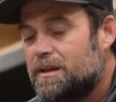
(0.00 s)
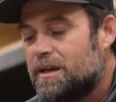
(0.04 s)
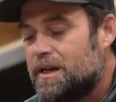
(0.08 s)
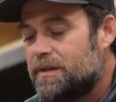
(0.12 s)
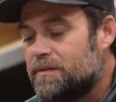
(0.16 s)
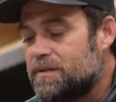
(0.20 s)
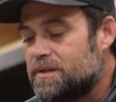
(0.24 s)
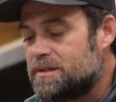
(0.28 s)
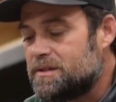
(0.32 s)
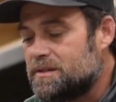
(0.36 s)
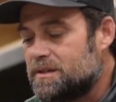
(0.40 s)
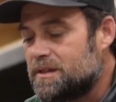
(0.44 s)

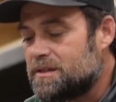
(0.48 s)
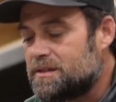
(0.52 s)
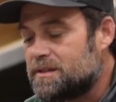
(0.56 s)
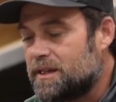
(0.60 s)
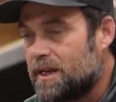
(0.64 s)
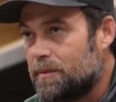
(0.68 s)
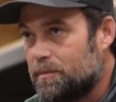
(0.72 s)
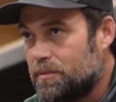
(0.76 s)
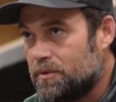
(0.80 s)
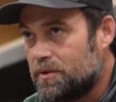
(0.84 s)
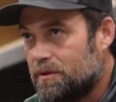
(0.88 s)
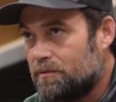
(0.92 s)
And this is an
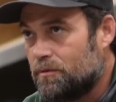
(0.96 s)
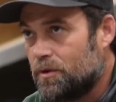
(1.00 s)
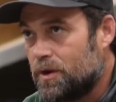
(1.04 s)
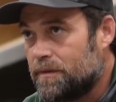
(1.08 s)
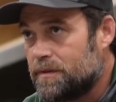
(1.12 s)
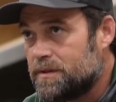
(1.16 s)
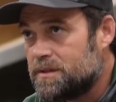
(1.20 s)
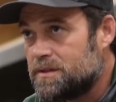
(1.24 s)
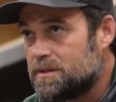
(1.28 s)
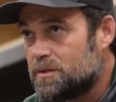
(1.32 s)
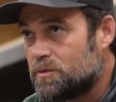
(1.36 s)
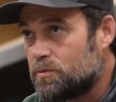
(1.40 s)
example of
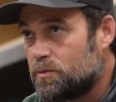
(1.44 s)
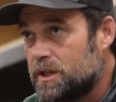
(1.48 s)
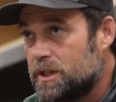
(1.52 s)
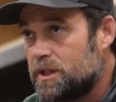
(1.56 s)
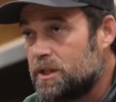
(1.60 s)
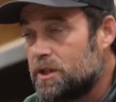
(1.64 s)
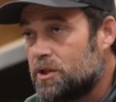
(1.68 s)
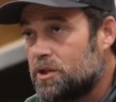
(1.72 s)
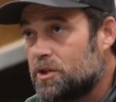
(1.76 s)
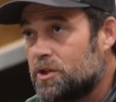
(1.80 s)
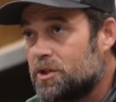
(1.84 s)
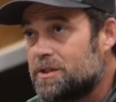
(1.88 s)
one. This is a
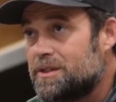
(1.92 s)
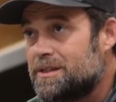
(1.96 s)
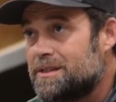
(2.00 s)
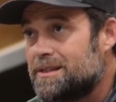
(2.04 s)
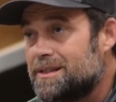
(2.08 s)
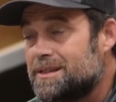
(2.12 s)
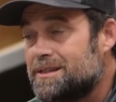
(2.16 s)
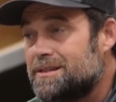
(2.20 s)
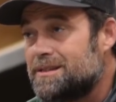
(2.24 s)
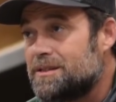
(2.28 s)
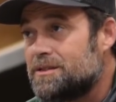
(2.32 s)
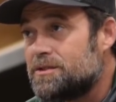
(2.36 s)
really good
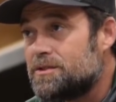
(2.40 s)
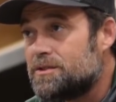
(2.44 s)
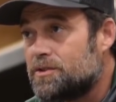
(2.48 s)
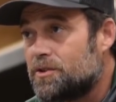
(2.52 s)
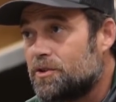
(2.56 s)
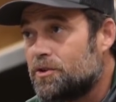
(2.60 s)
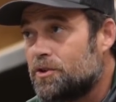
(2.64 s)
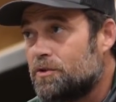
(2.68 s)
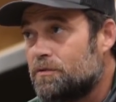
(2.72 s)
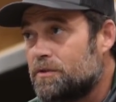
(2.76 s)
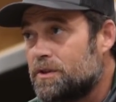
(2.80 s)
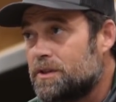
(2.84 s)
distance
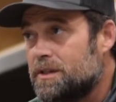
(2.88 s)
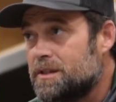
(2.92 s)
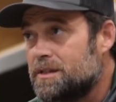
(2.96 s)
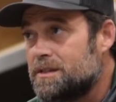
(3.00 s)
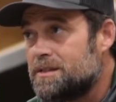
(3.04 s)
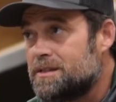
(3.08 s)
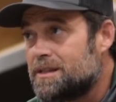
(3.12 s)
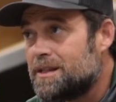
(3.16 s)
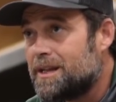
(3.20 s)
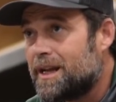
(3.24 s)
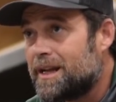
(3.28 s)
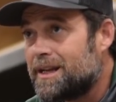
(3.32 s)
turnover
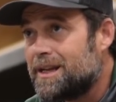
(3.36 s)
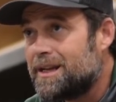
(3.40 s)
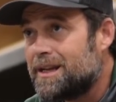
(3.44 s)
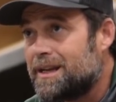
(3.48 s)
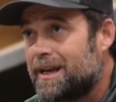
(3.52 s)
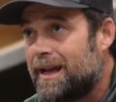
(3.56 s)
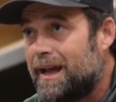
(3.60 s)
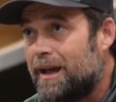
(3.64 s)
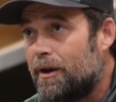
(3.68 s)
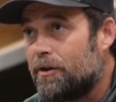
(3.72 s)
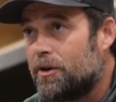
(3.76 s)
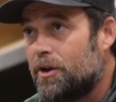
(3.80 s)
disc that I can
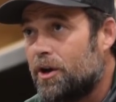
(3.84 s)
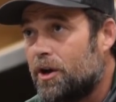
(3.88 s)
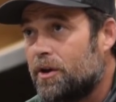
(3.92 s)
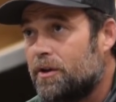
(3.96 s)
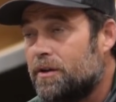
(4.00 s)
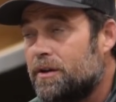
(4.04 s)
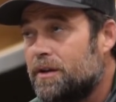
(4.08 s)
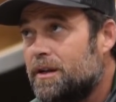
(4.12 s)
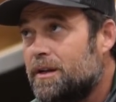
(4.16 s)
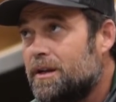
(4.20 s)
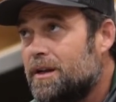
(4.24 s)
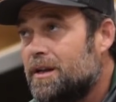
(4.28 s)
count
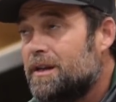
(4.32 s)
on